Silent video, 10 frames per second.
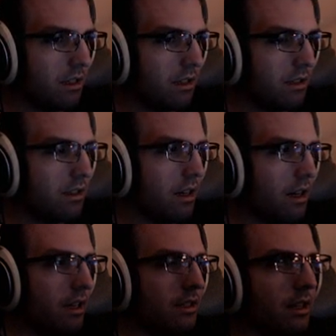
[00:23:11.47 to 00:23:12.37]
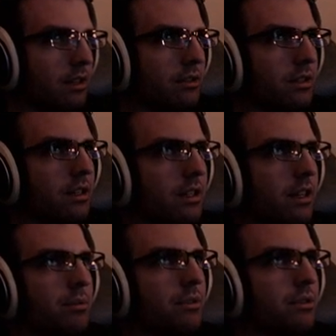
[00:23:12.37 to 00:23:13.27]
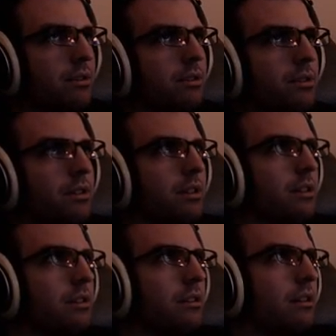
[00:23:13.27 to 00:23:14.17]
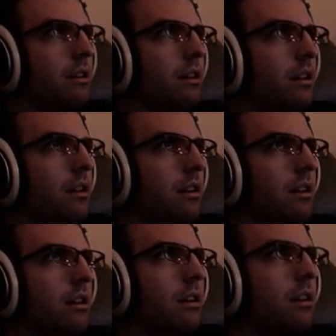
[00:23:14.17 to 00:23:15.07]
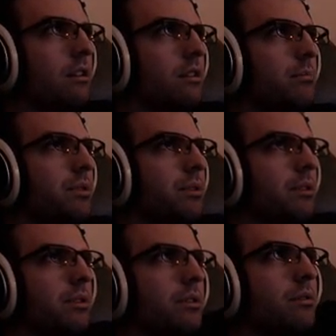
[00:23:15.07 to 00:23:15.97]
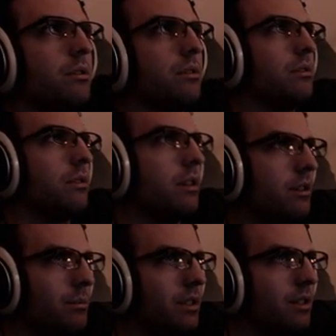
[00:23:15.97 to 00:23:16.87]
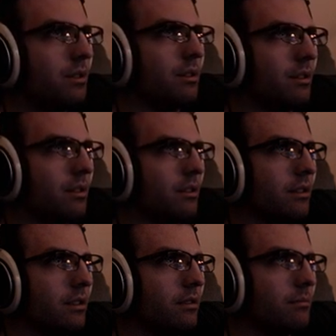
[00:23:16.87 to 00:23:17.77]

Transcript: It's the eyes. Yeah, there's a lot of like Persona shit. Some Persona dudes, usually SMT shit. It's like,